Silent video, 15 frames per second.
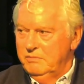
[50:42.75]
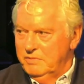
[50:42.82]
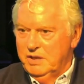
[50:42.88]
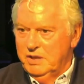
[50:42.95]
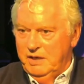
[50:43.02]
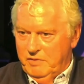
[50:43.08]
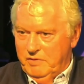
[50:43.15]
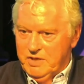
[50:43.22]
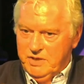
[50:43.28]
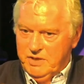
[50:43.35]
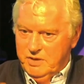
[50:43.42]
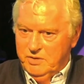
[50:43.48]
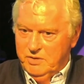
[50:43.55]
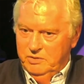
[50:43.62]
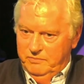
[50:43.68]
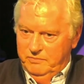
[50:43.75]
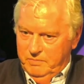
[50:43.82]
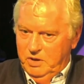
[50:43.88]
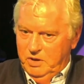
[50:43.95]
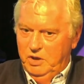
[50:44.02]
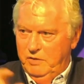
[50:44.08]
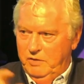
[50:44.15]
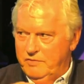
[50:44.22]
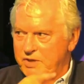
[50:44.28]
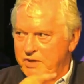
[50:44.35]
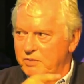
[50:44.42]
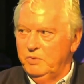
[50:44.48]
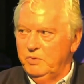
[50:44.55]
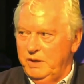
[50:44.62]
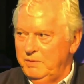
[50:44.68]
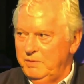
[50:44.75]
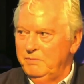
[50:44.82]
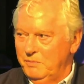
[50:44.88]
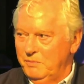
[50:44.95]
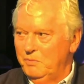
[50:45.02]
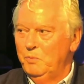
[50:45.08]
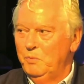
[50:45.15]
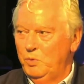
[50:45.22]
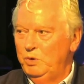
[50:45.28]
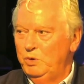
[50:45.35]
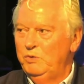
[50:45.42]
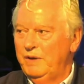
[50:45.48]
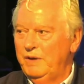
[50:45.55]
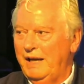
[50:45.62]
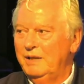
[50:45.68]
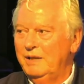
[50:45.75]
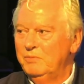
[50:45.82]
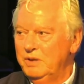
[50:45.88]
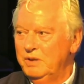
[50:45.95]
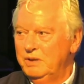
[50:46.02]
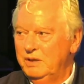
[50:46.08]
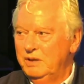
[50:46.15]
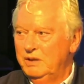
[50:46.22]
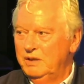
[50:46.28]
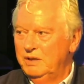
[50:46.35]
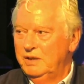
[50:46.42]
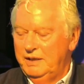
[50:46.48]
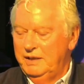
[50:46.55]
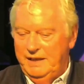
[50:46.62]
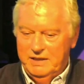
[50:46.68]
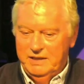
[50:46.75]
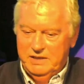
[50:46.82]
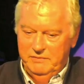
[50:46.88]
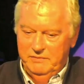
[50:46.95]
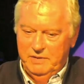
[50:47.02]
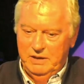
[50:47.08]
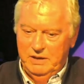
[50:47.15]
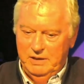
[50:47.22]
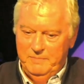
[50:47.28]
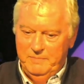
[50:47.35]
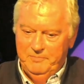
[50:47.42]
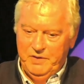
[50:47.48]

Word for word: to give us the sort of curves that we would have had with a, an active car.